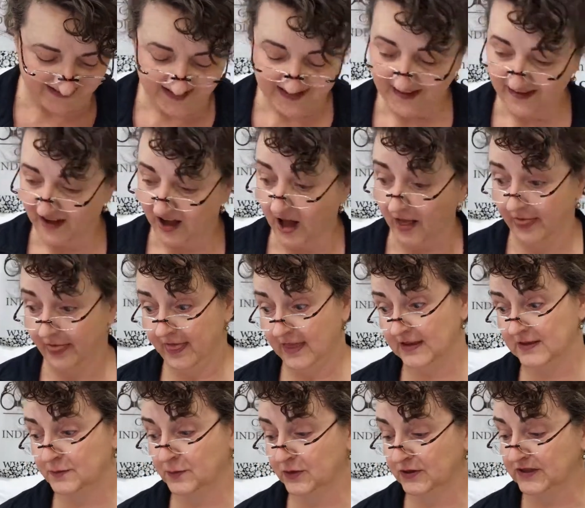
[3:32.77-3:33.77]
on
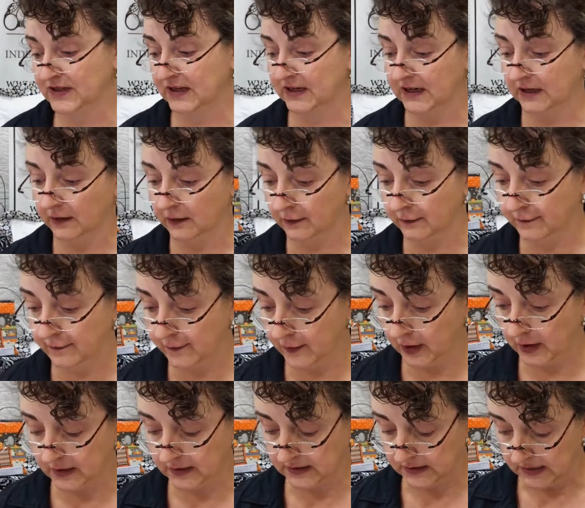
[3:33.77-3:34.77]
this particular
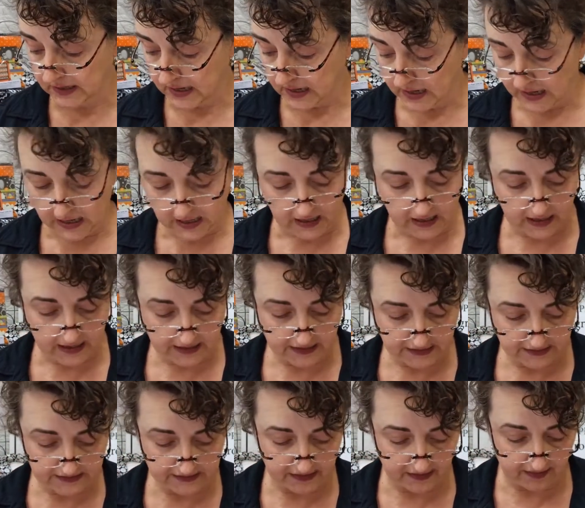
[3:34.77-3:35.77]
foot
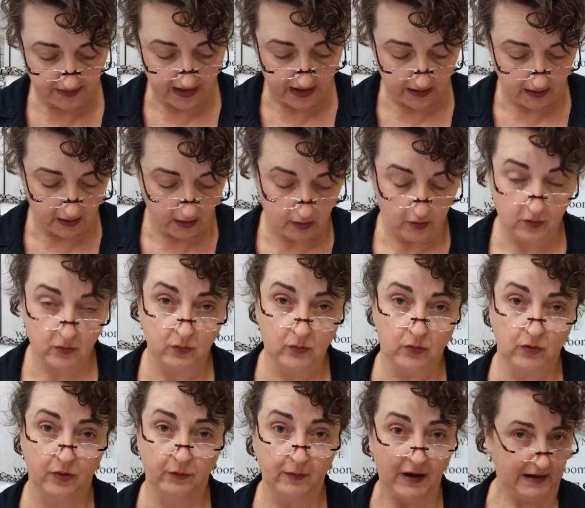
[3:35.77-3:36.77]
is that you
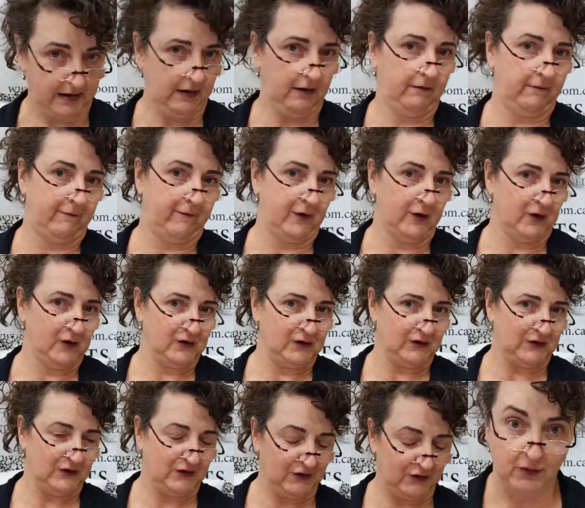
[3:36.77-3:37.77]
thread it
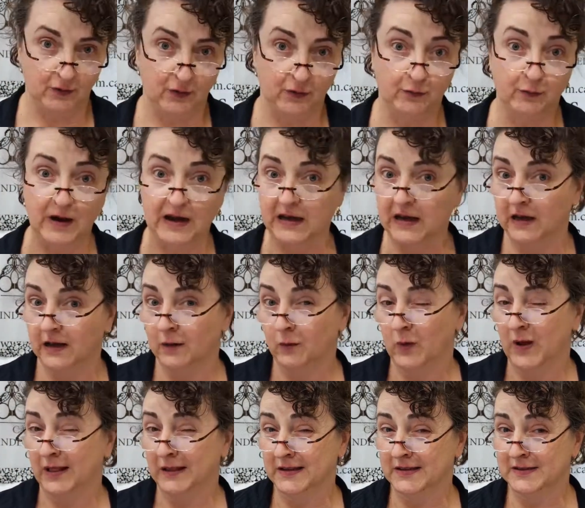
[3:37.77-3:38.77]
first. Threading it
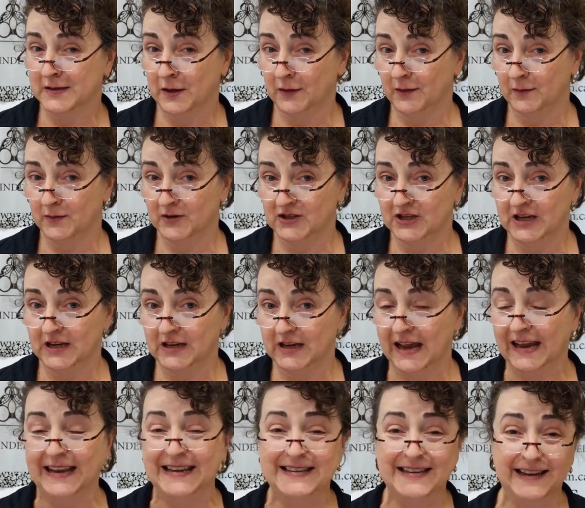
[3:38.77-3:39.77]
while it's on the machine, I
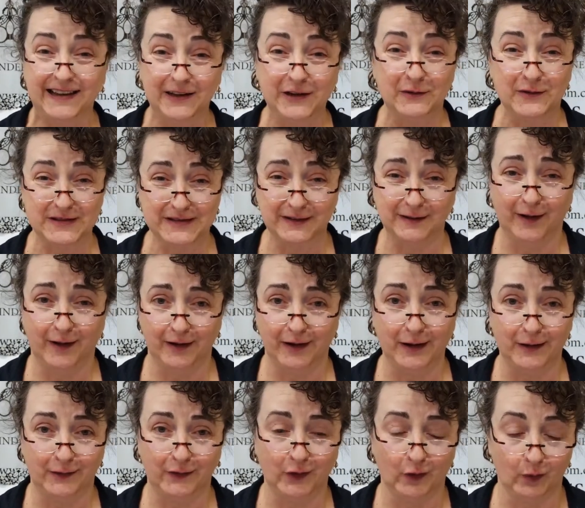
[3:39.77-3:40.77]
can tell you it's a lot
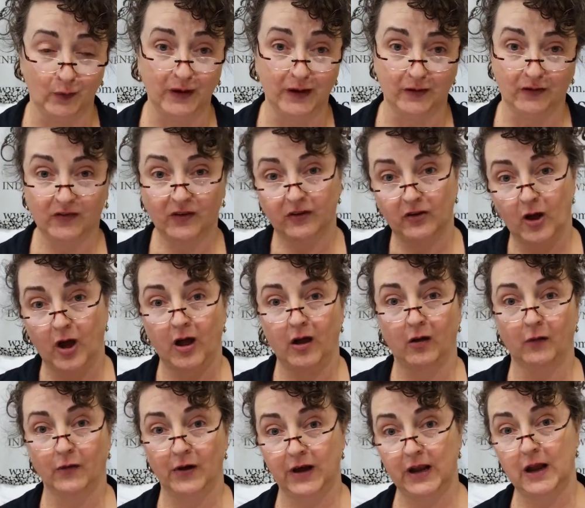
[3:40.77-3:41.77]
easier when it's not
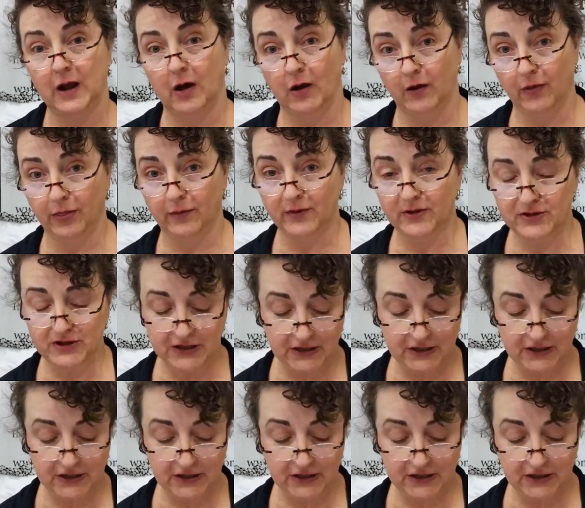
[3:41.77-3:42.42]
already on the machine.